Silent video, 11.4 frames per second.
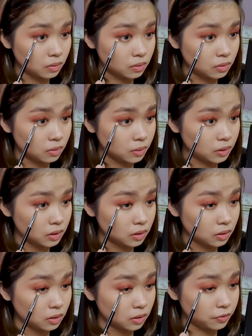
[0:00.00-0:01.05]
So we're just
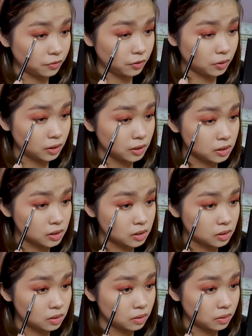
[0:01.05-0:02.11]
gonna
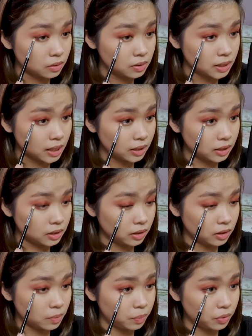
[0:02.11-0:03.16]
start here
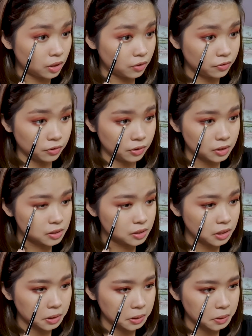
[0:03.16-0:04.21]
and put our focus
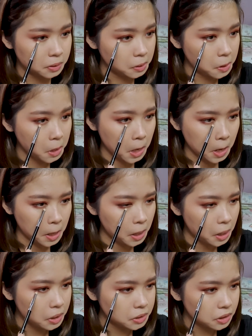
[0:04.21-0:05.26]
here
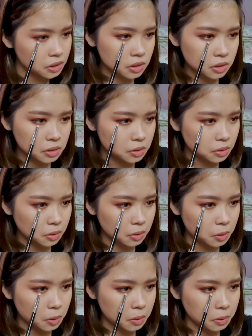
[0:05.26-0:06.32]
and just
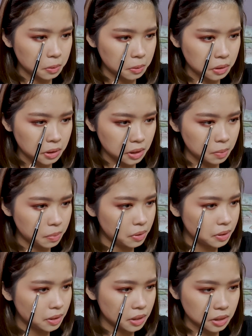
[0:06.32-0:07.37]
slowly
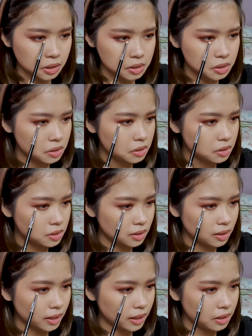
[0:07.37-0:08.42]
bring it in
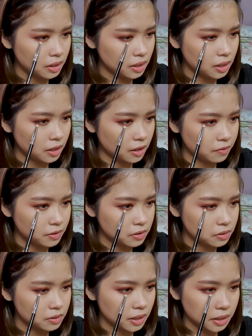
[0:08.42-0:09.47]
slightly, ever
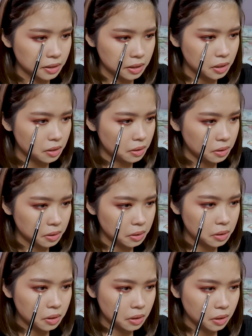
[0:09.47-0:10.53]
so slightly,
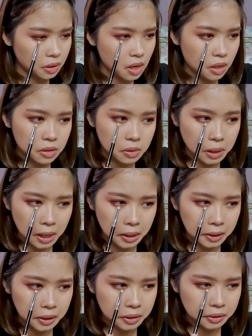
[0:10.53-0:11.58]
until
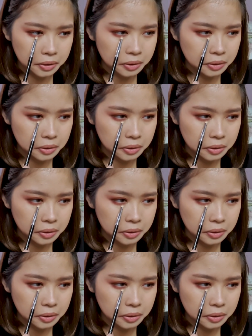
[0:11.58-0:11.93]
like here.